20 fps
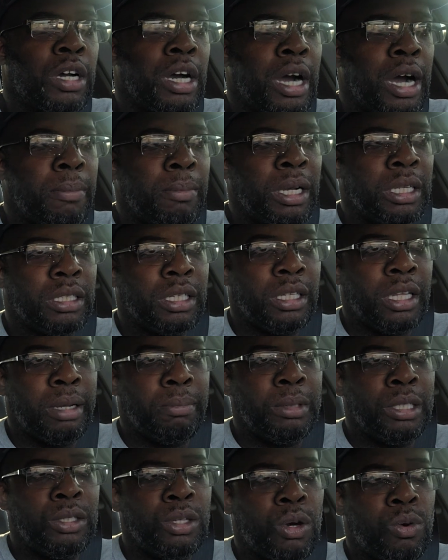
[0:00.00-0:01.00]
comment to let
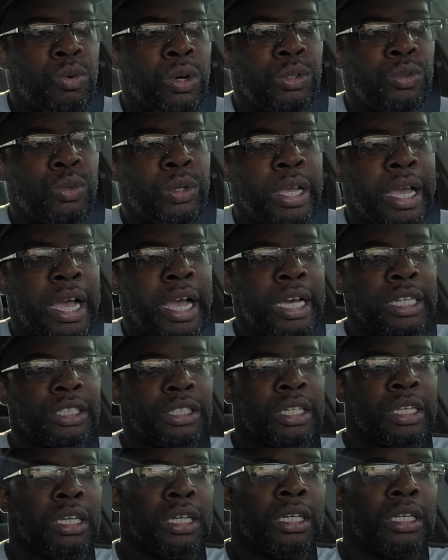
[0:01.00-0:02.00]
me know what you guys
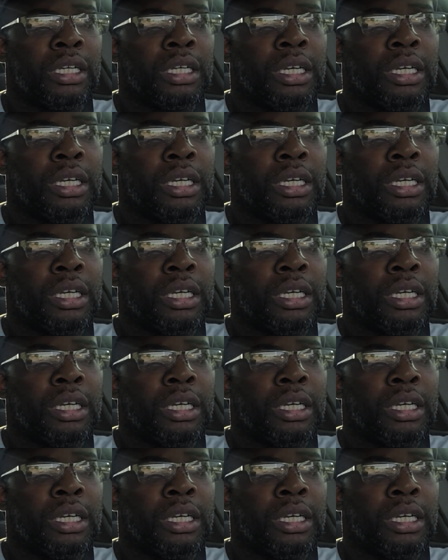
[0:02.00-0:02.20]
think